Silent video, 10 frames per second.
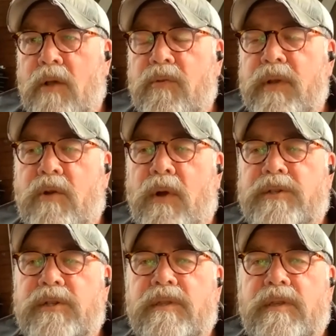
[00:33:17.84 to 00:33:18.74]
Are there any
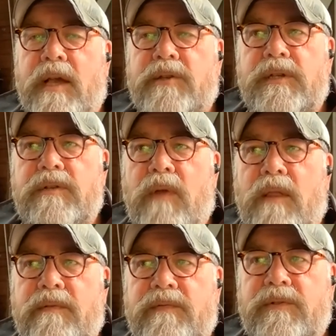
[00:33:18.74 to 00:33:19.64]
questions actually
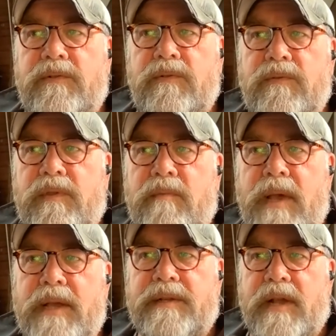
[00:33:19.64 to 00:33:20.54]
relative to the
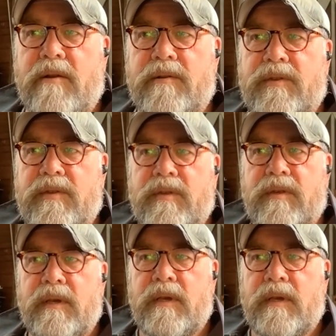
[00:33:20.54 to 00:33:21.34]
Manteris